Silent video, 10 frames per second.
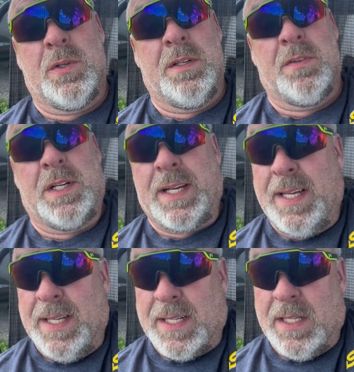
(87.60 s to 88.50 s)
even a
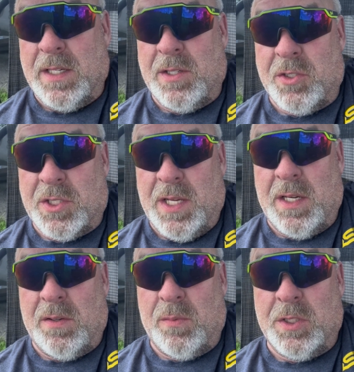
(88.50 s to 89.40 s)
kid can understand
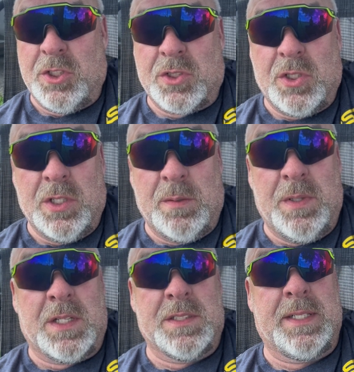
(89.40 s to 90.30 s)
it, which is good
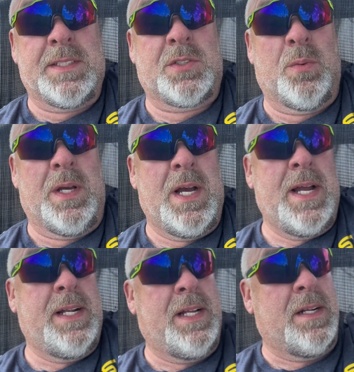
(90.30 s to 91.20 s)
because that's the way
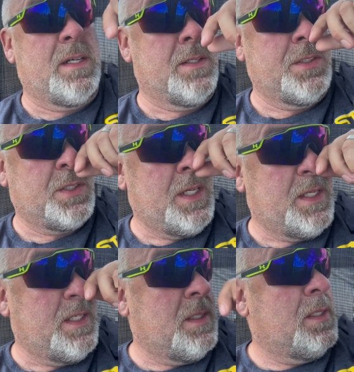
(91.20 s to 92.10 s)
I need to understand it.